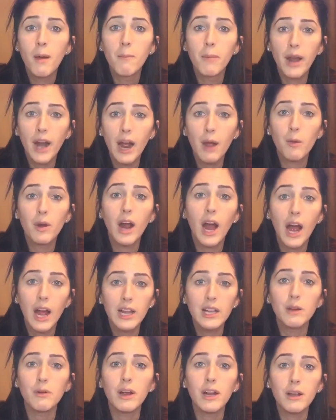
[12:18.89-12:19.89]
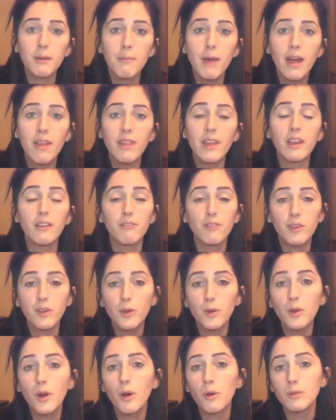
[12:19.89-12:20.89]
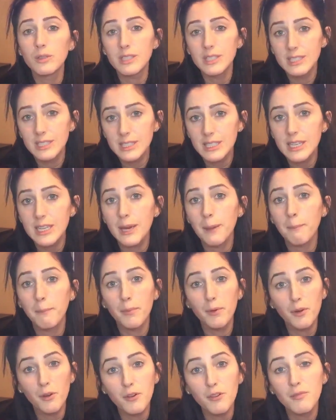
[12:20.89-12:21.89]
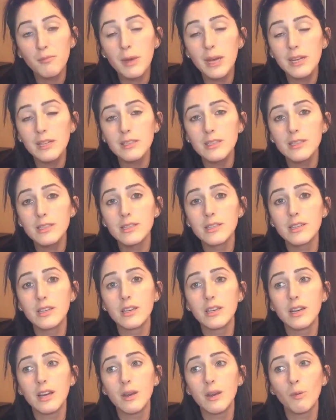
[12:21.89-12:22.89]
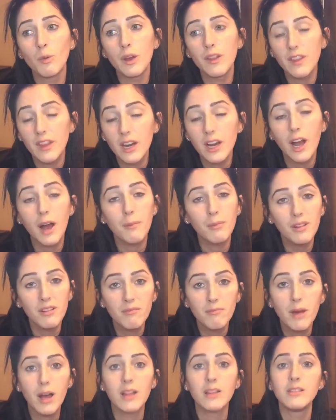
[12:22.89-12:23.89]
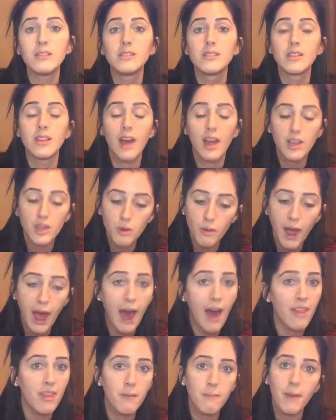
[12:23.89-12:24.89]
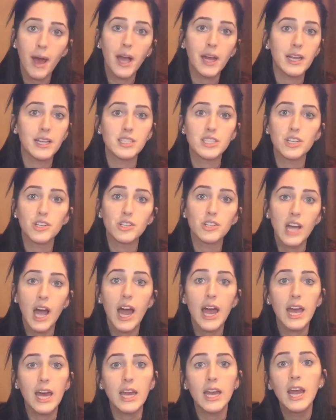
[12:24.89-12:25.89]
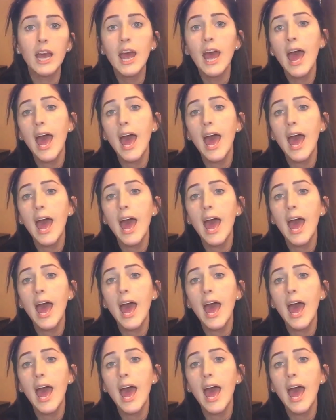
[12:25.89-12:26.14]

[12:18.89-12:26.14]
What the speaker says: but I would highly recommend that if you don't see improvements within a couple of months, that you add them back into your diet.